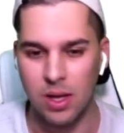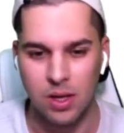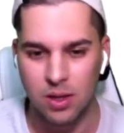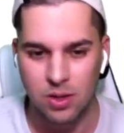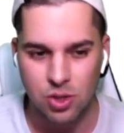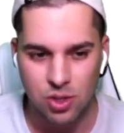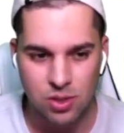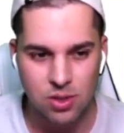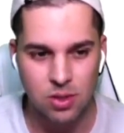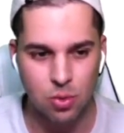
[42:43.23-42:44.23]
You just
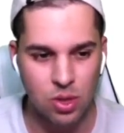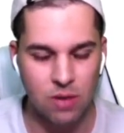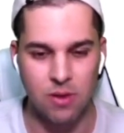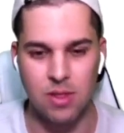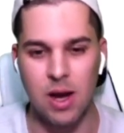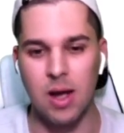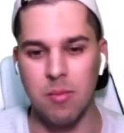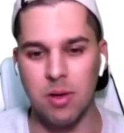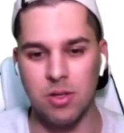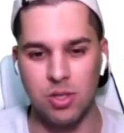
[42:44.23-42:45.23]
need to give it time,
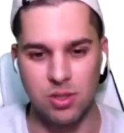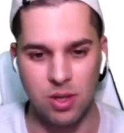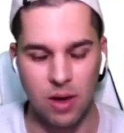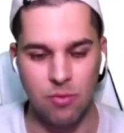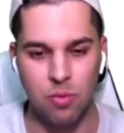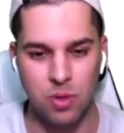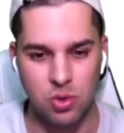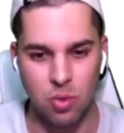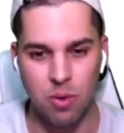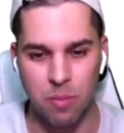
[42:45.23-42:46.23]
like just have to be
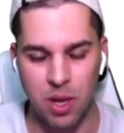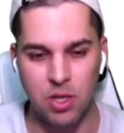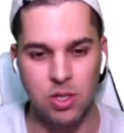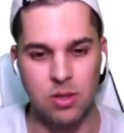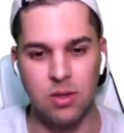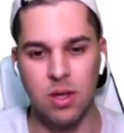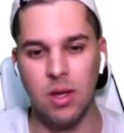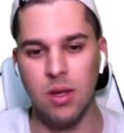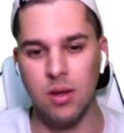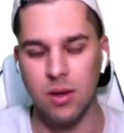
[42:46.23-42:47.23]
super patient.
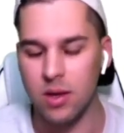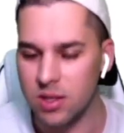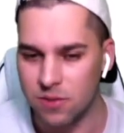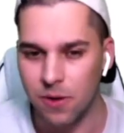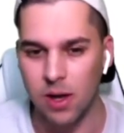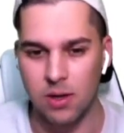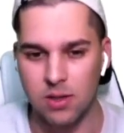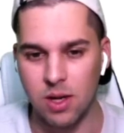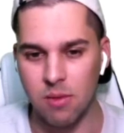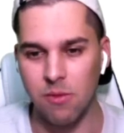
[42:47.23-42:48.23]
And it's fine, it's
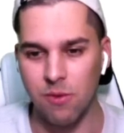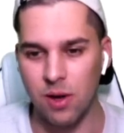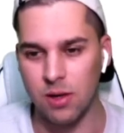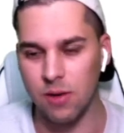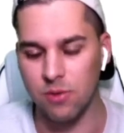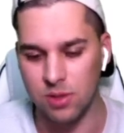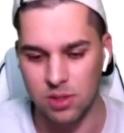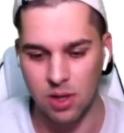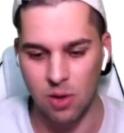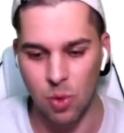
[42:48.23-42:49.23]
gonna be fine. After
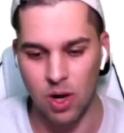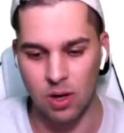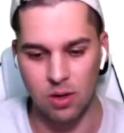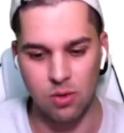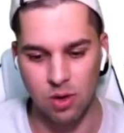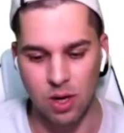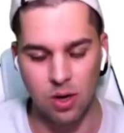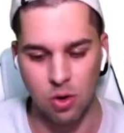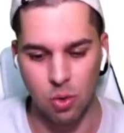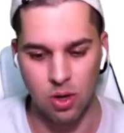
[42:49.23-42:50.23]
a while, you're gonna
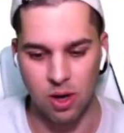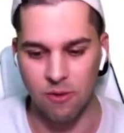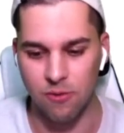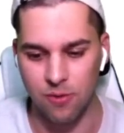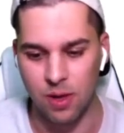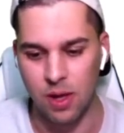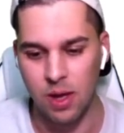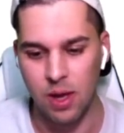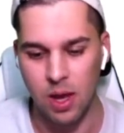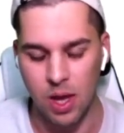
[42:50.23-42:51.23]
know enough
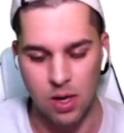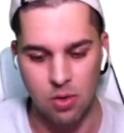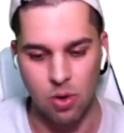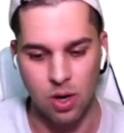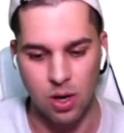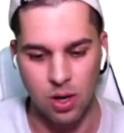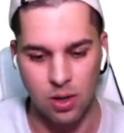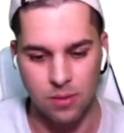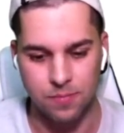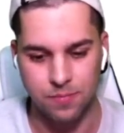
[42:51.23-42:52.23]
and you are gonna